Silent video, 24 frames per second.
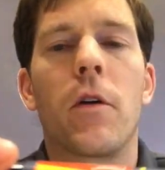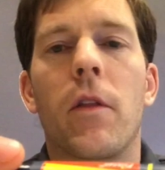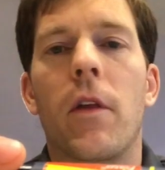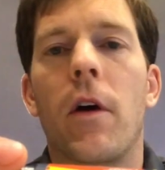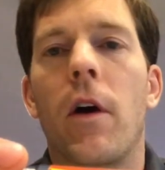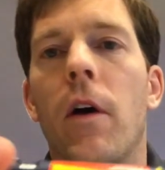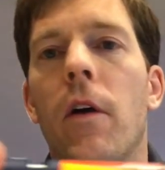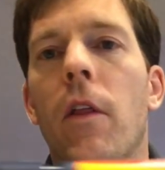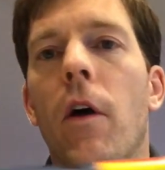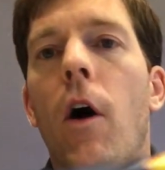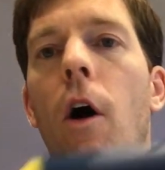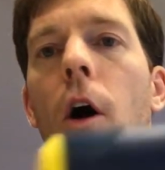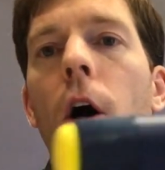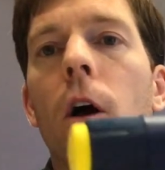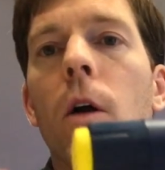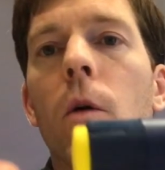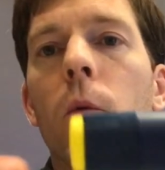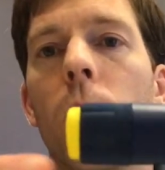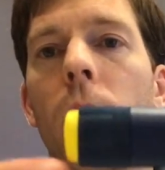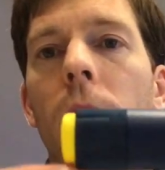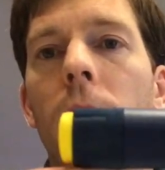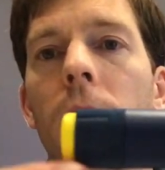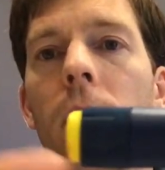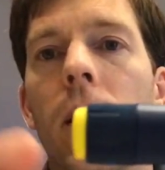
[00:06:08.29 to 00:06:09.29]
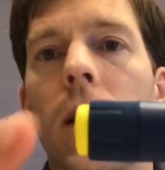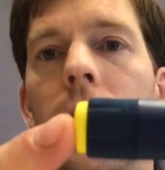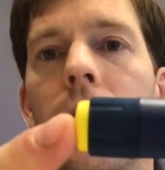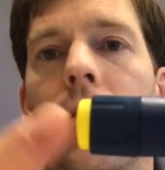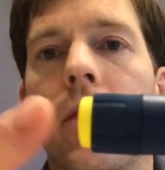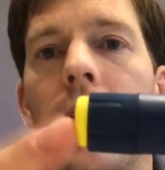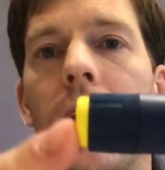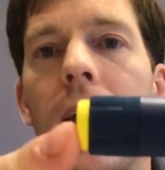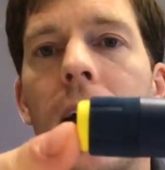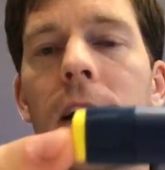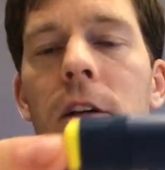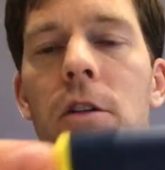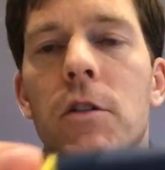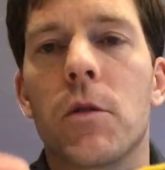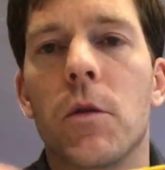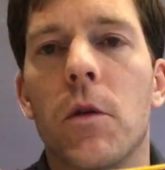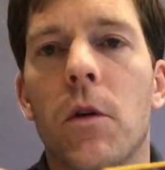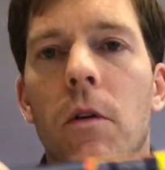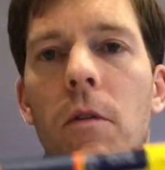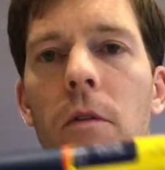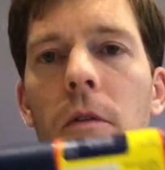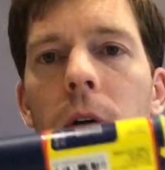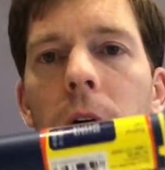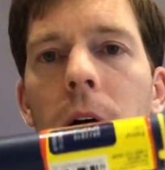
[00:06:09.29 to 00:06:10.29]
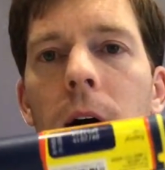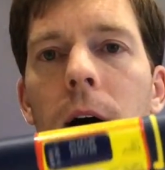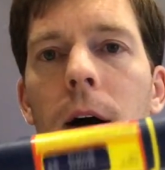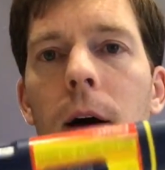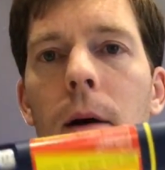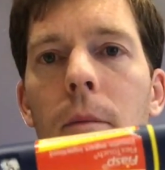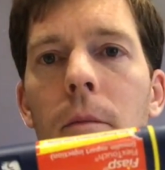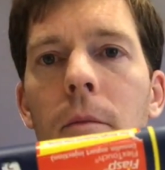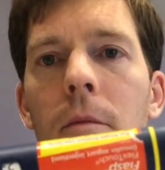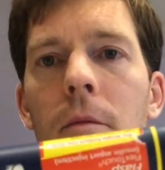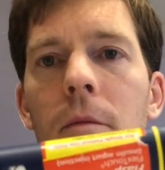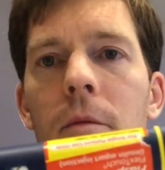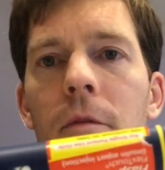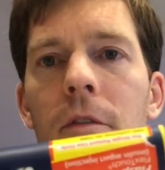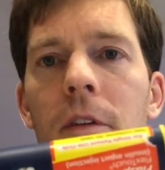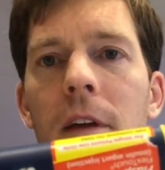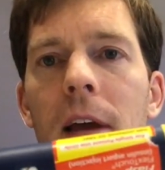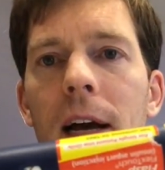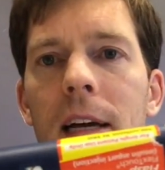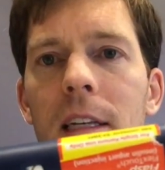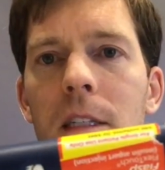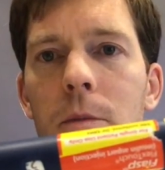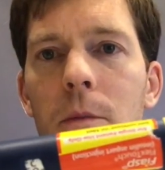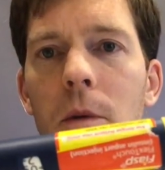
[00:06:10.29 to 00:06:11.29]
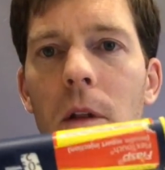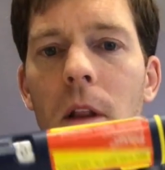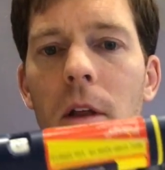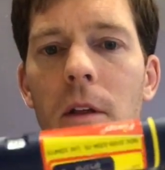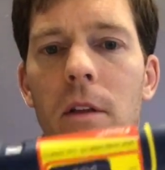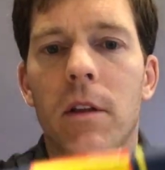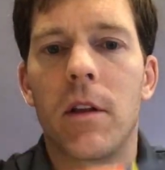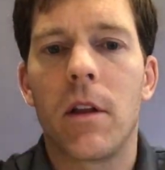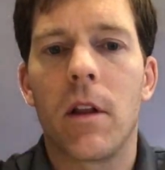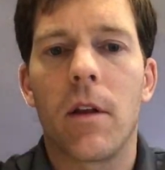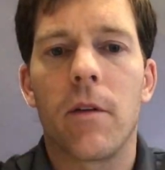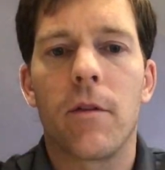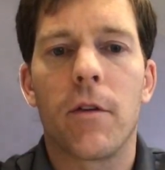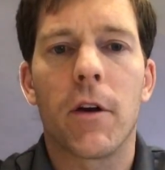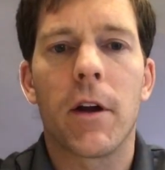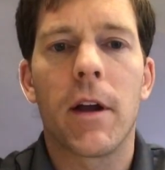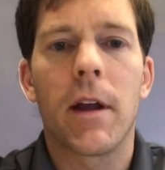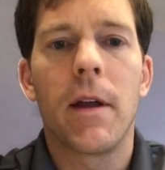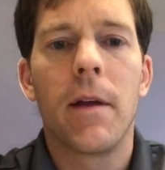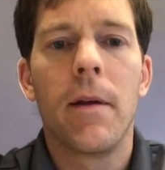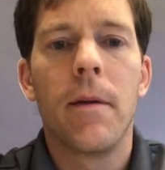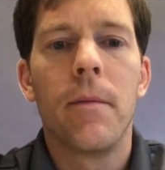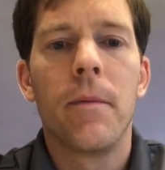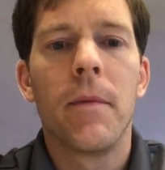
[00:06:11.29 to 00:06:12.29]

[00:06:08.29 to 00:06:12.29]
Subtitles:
or the hardware of the actual Fiasp delivery.